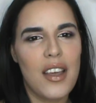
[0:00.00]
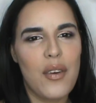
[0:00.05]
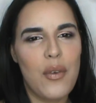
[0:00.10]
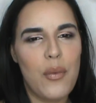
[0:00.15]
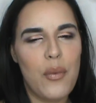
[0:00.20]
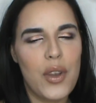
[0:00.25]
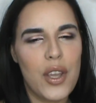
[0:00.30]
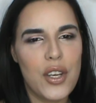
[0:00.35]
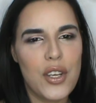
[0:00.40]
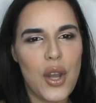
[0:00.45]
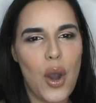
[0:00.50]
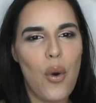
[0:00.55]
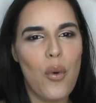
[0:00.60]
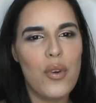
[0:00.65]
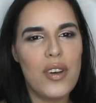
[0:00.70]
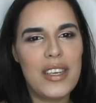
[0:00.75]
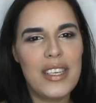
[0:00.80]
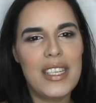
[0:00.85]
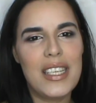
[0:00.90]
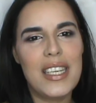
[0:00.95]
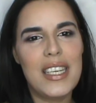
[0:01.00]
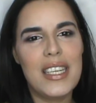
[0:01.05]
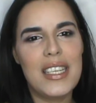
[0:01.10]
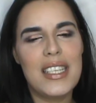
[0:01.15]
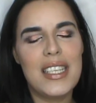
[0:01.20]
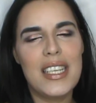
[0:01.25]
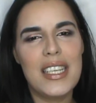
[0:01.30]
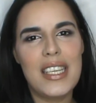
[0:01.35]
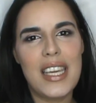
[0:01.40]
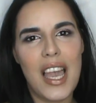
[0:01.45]
we don't need
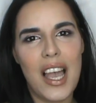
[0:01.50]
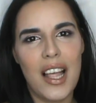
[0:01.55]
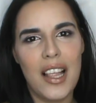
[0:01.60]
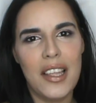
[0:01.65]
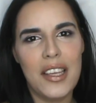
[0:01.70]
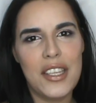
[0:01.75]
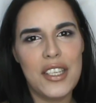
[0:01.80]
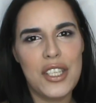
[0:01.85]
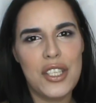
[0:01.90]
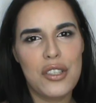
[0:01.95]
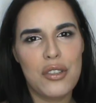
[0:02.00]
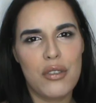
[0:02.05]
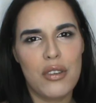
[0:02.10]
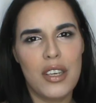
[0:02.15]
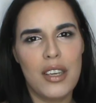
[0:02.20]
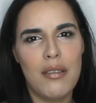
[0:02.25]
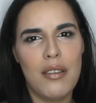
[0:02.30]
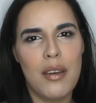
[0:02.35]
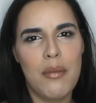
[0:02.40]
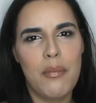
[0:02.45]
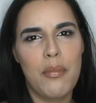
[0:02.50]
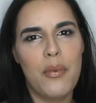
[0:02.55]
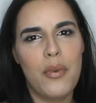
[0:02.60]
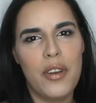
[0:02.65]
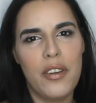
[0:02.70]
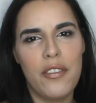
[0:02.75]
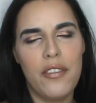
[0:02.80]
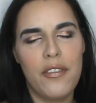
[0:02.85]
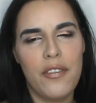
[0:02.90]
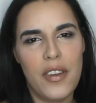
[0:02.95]
to yell and scream and
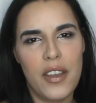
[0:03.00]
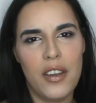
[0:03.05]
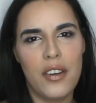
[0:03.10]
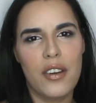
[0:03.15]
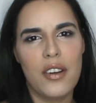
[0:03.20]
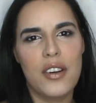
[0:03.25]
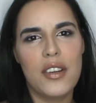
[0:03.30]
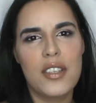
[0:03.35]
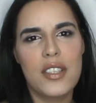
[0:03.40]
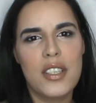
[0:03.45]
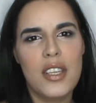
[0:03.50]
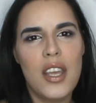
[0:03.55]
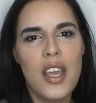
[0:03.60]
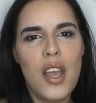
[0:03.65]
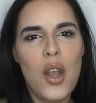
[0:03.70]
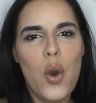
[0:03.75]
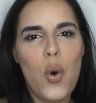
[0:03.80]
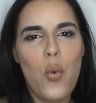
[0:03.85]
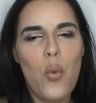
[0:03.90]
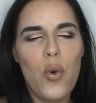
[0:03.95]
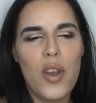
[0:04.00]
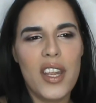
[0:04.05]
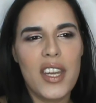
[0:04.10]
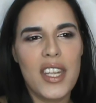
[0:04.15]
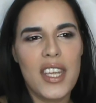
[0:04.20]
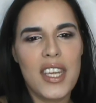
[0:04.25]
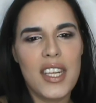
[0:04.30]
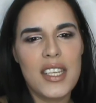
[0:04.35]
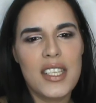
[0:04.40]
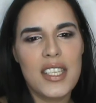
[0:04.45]
point fingers. We
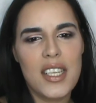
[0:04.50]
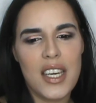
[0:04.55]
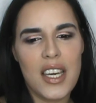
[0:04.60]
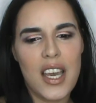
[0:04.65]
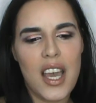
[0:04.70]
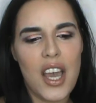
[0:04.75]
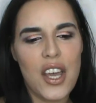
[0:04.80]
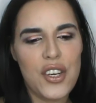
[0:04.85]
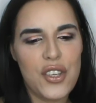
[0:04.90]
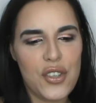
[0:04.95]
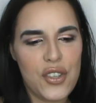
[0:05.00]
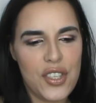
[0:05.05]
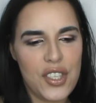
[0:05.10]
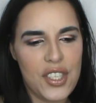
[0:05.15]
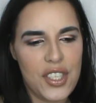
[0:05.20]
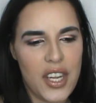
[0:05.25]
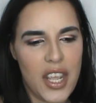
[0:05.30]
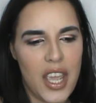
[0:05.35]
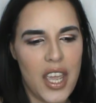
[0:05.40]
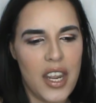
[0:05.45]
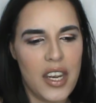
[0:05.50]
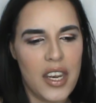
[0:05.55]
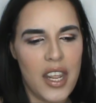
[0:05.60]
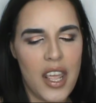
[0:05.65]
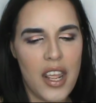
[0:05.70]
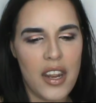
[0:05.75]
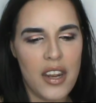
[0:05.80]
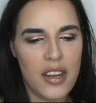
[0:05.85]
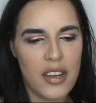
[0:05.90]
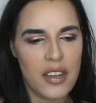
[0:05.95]
need to understand.
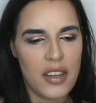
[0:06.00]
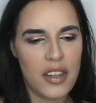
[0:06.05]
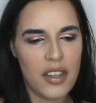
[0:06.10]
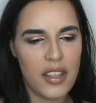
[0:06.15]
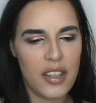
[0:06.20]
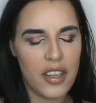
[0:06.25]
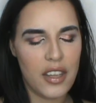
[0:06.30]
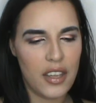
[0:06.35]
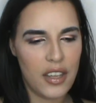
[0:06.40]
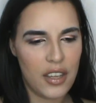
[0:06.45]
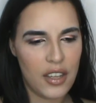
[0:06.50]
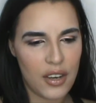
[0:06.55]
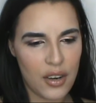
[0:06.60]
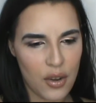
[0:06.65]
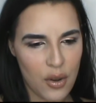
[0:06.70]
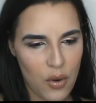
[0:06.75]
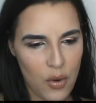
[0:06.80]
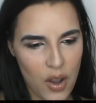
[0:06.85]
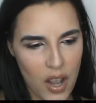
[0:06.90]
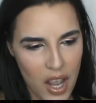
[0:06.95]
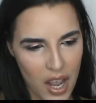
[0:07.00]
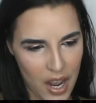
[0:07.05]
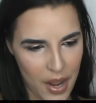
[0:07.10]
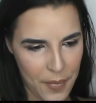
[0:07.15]
And, you know,